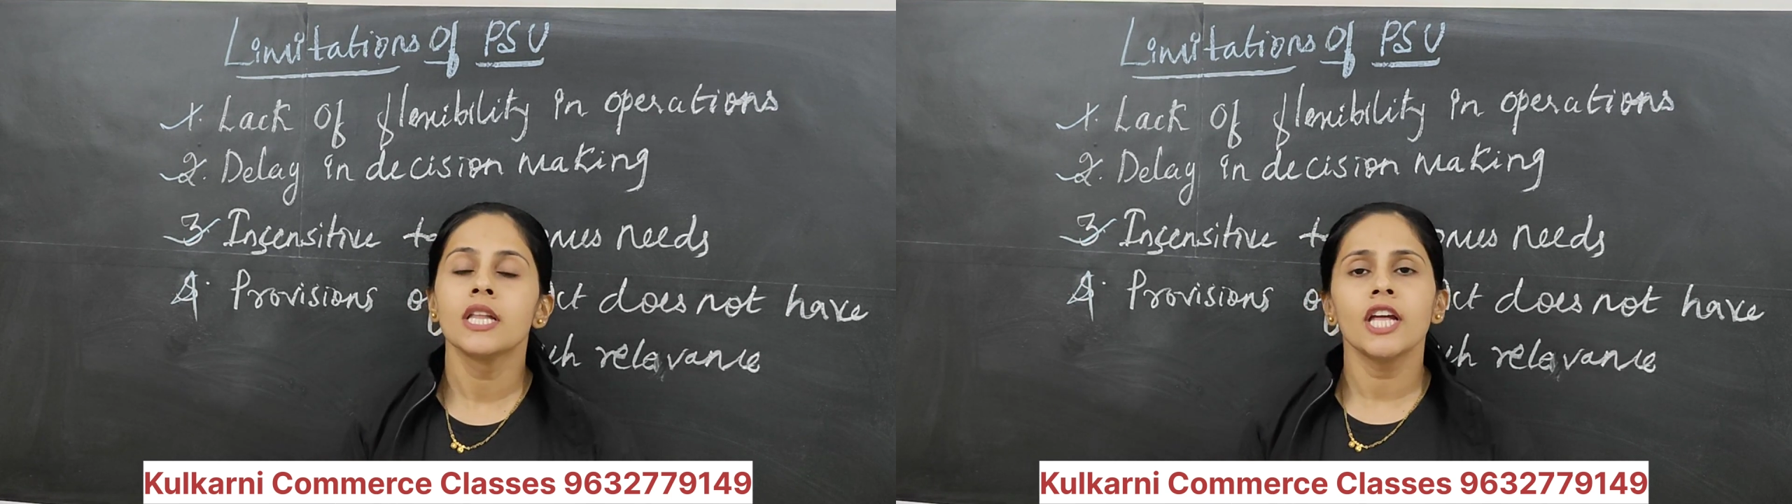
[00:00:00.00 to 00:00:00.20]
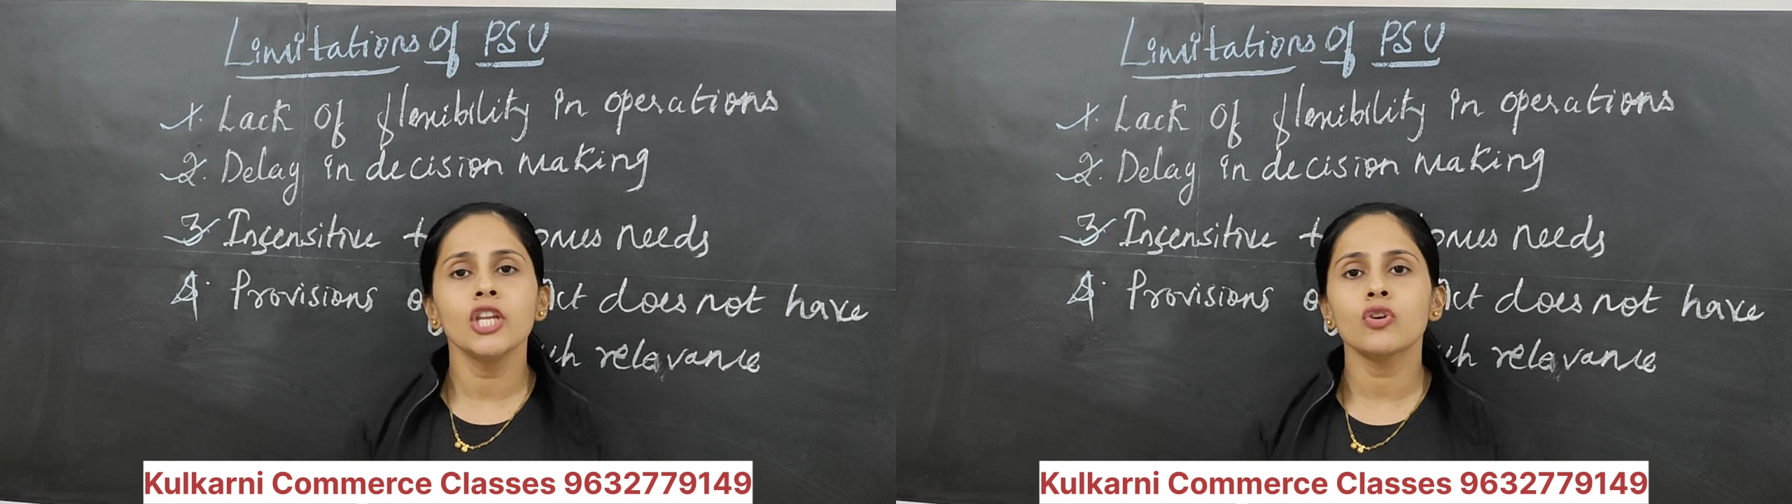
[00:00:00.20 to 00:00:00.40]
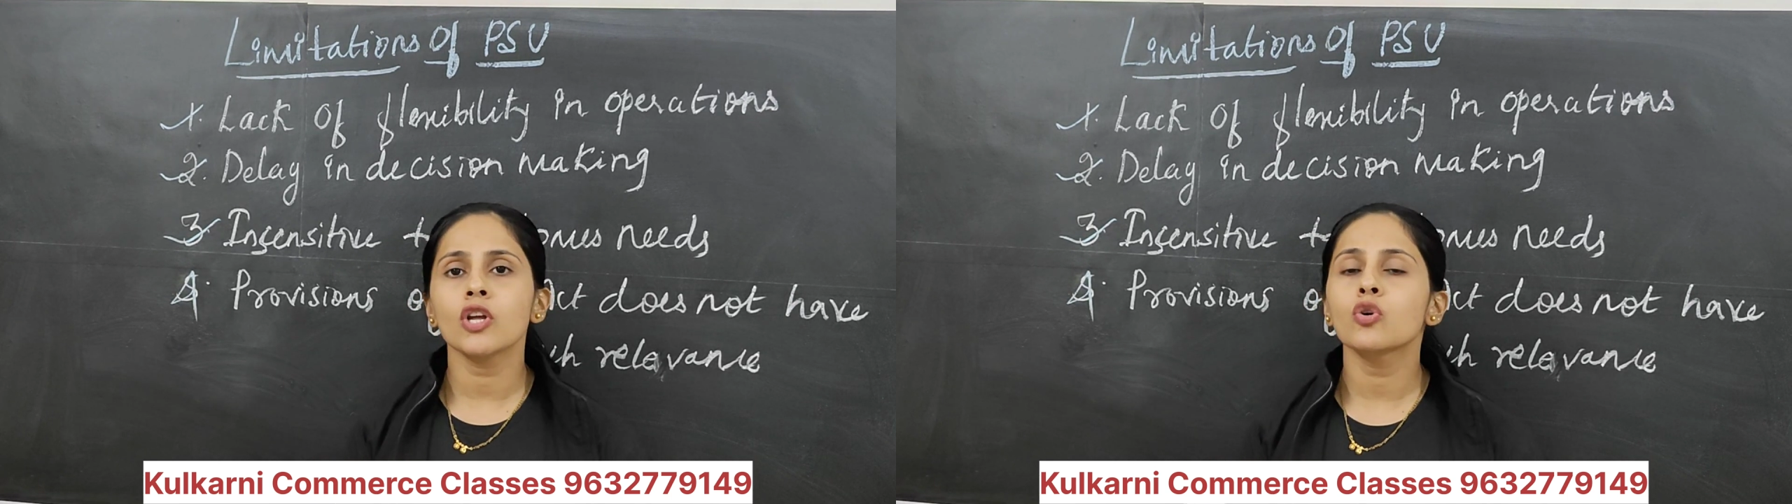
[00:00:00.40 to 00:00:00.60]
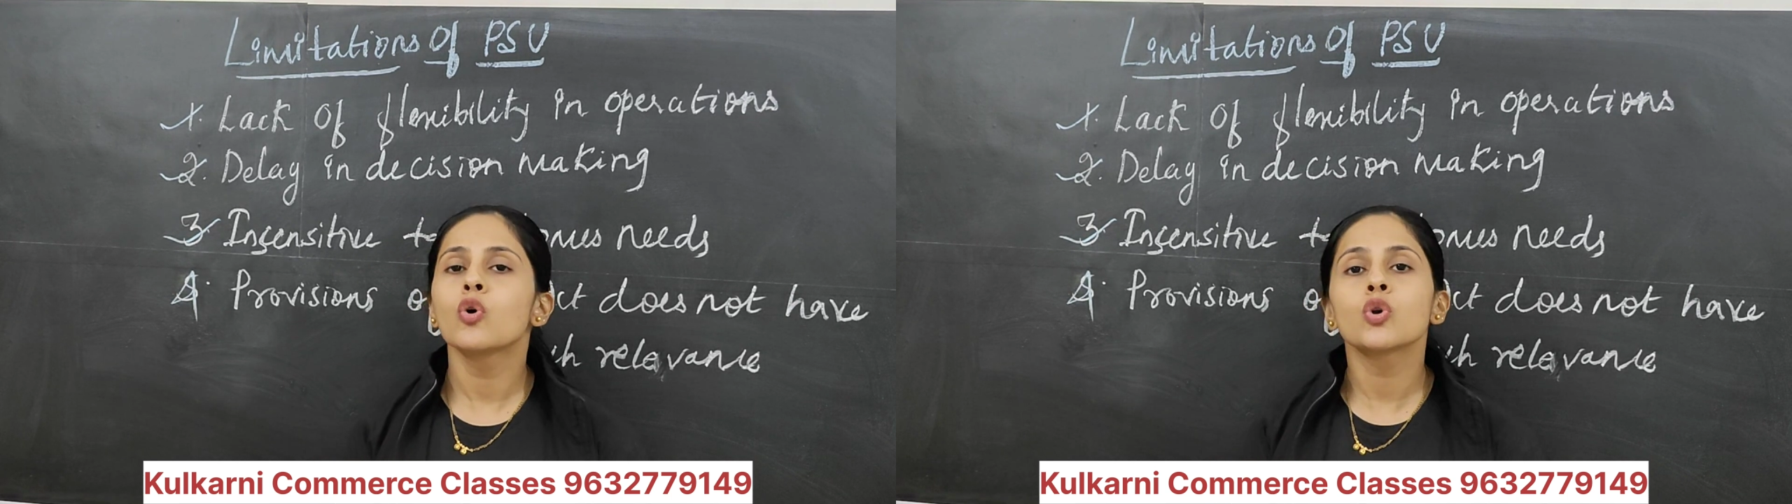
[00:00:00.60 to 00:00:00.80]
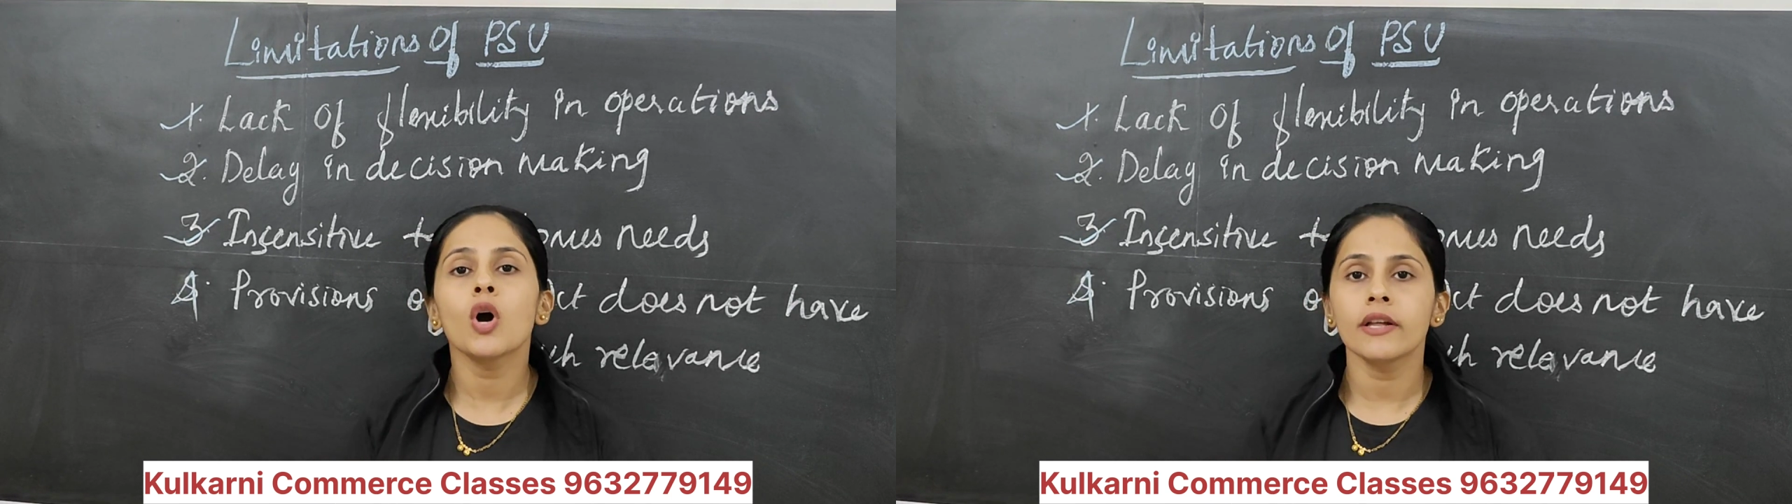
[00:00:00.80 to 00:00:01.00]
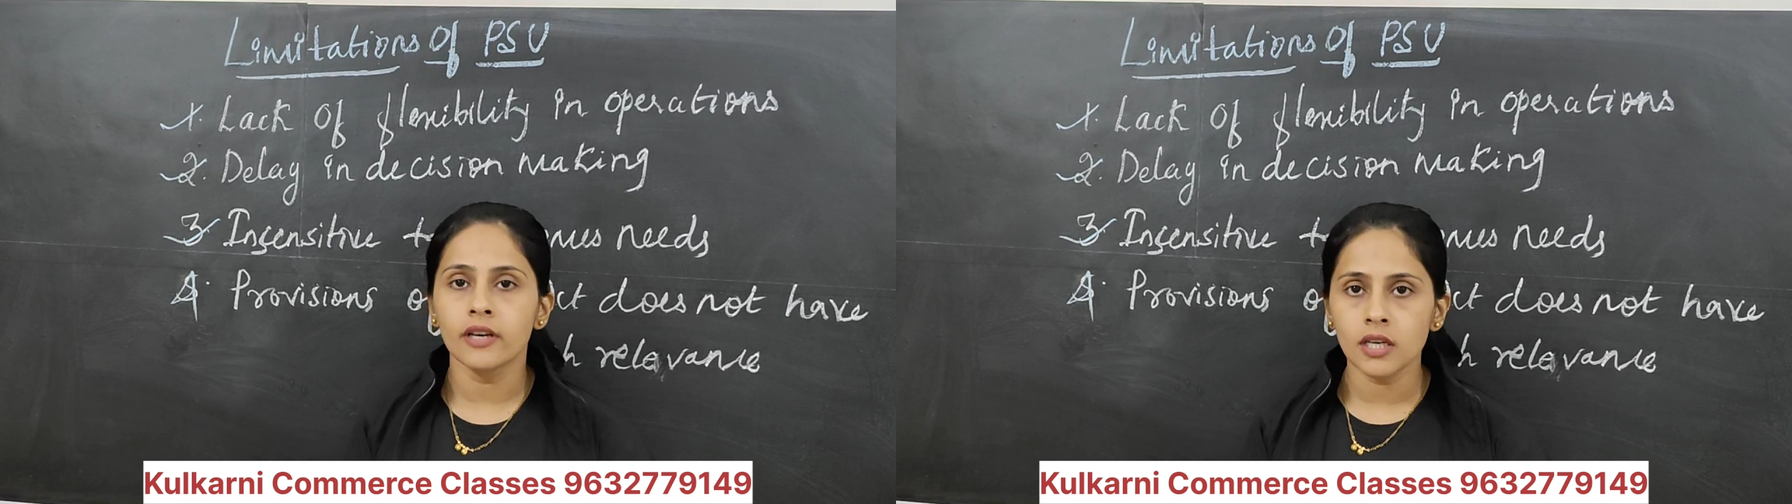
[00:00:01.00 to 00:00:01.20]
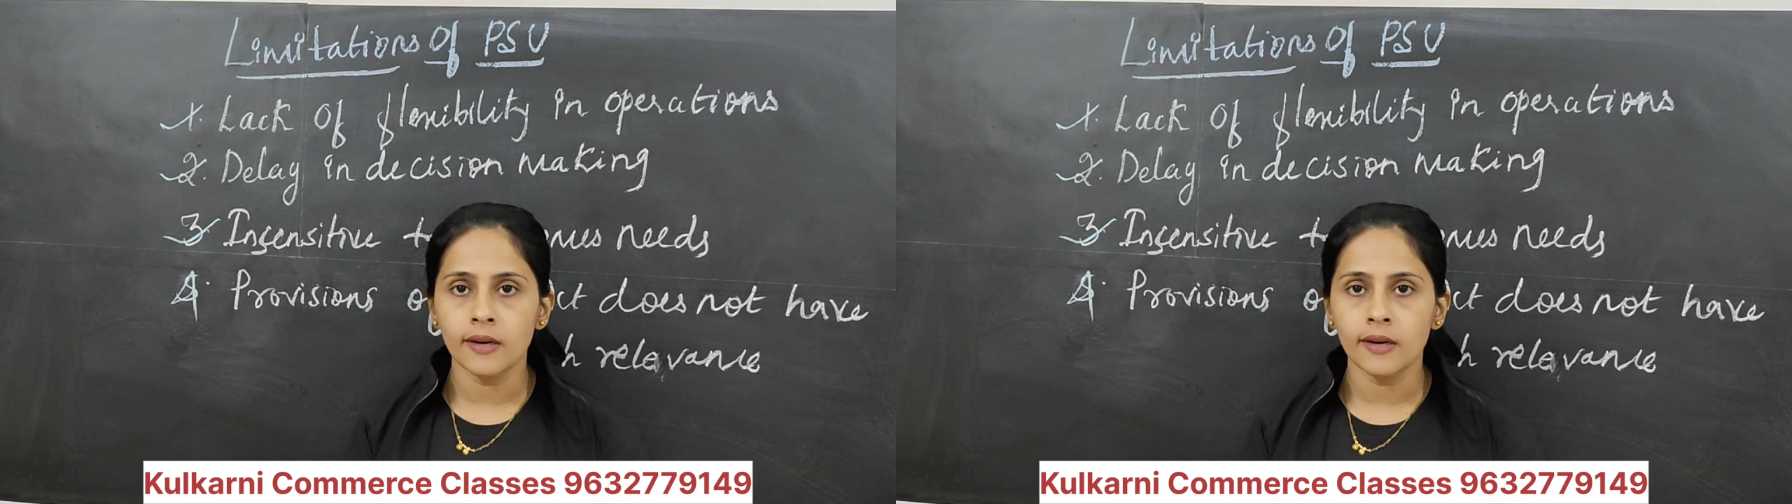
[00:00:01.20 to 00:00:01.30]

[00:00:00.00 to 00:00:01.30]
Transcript: Then you can go to other